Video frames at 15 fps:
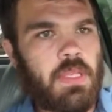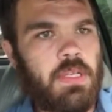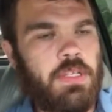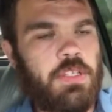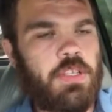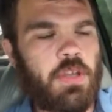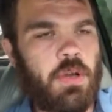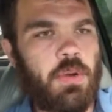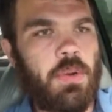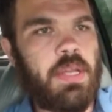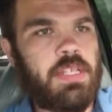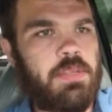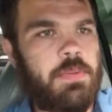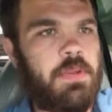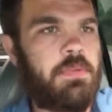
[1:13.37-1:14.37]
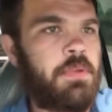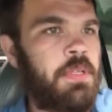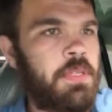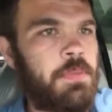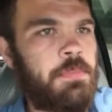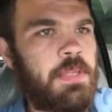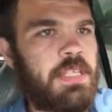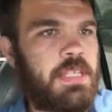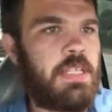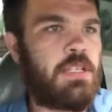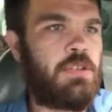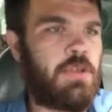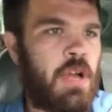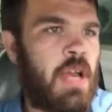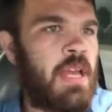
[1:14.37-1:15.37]
So it's been really busy
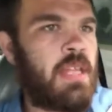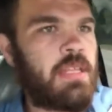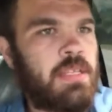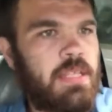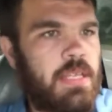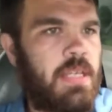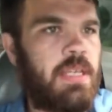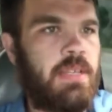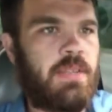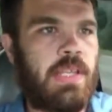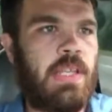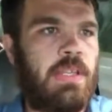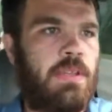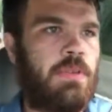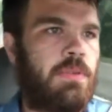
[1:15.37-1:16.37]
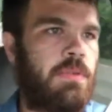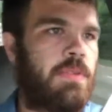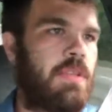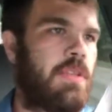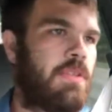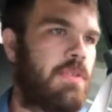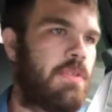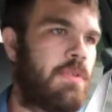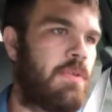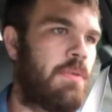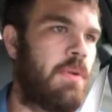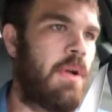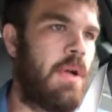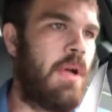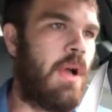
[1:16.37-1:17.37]
trying to continue to do
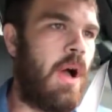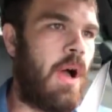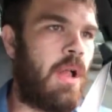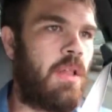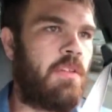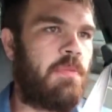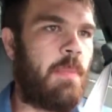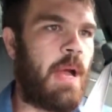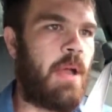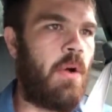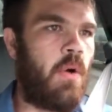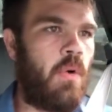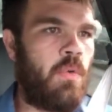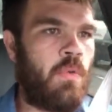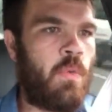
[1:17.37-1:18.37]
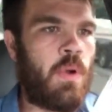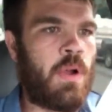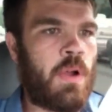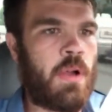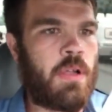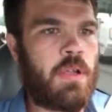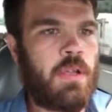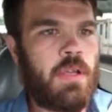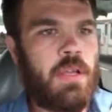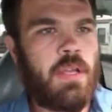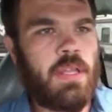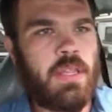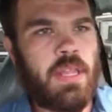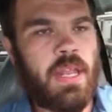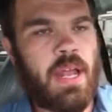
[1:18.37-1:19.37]
all of my own work
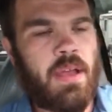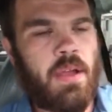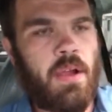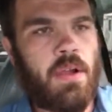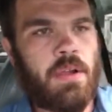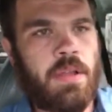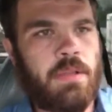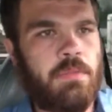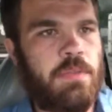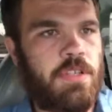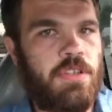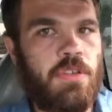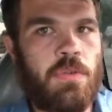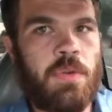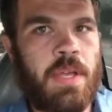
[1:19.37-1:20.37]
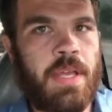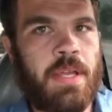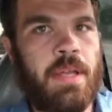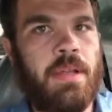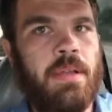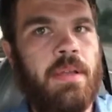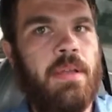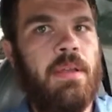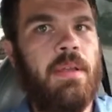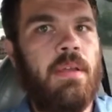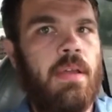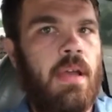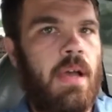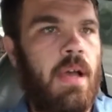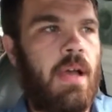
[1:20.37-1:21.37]
that I already was doing,
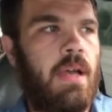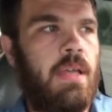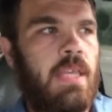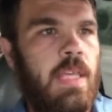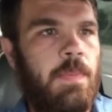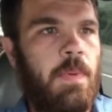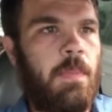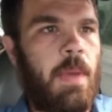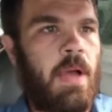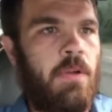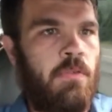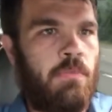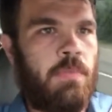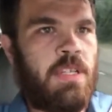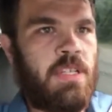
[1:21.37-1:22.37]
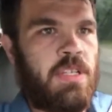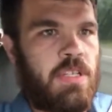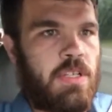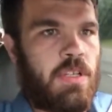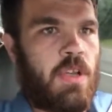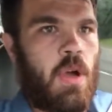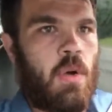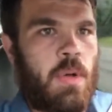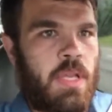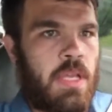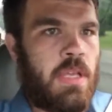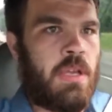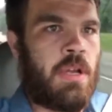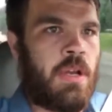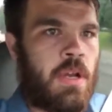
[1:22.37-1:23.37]
keeping my own business going
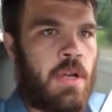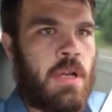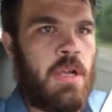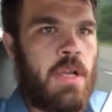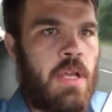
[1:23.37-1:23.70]
here,